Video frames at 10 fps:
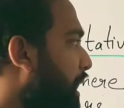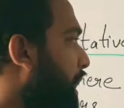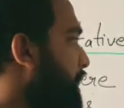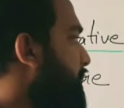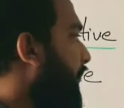
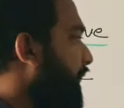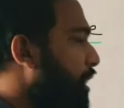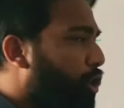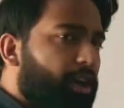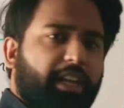He is getting
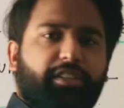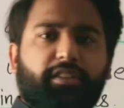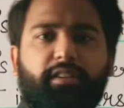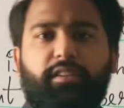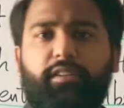knowledge
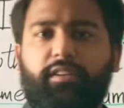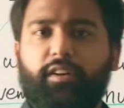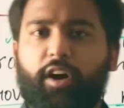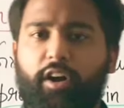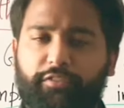
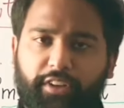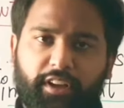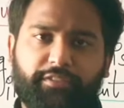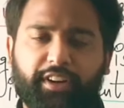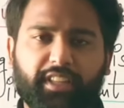of
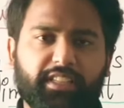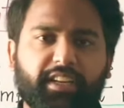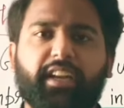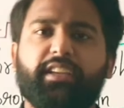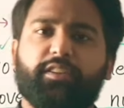further
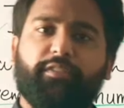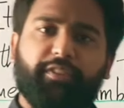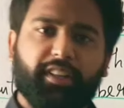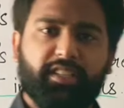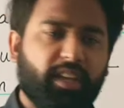studies, of
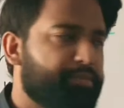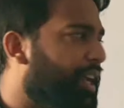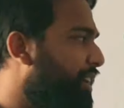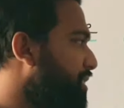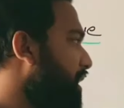further
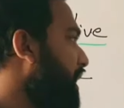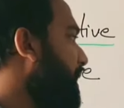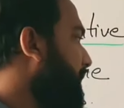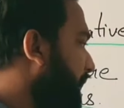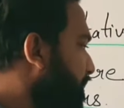subjects.
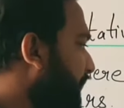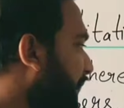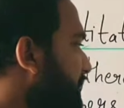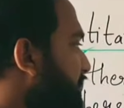Then we can